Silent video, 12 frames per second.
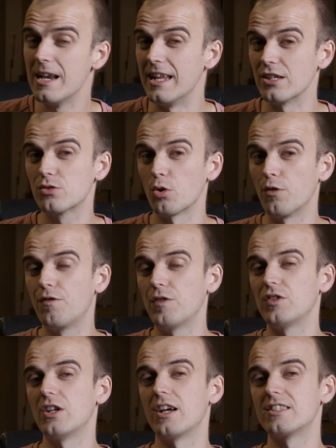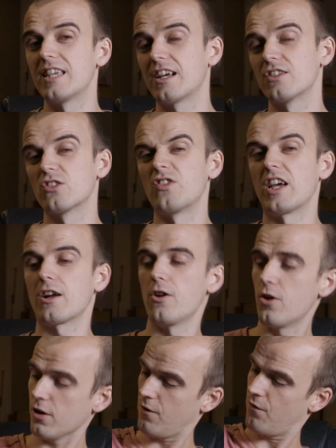let's throw 59 seconds on that
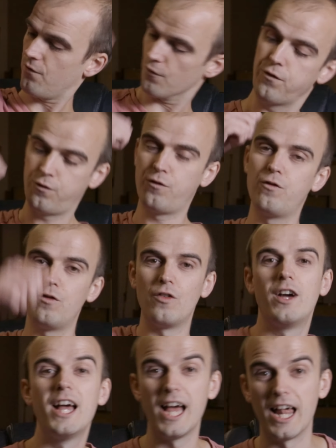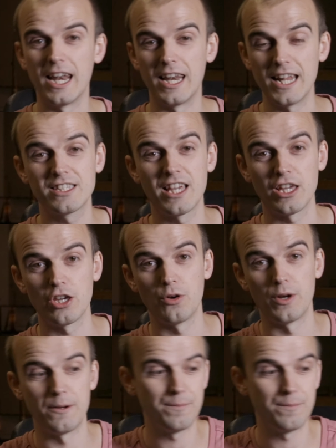clock and let's get going.